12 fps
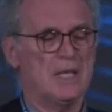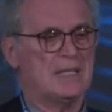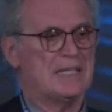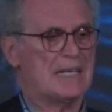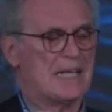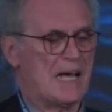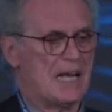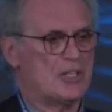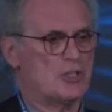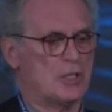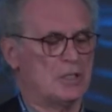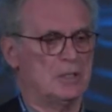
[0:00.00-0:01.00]
the
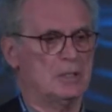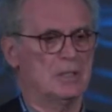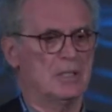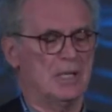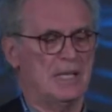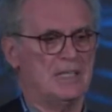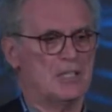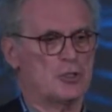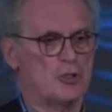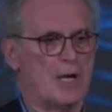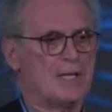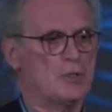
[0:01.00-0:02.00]
culture and the
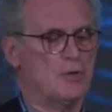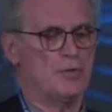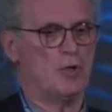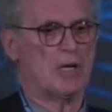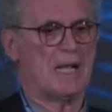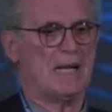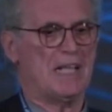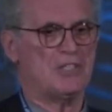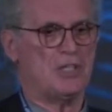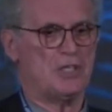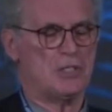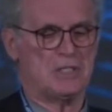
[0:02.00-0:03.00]
structure of the
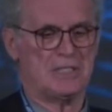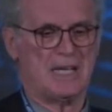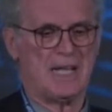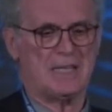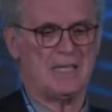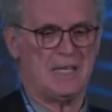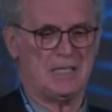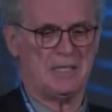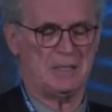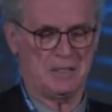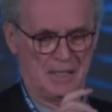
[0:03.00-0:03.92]
organizations right there in the,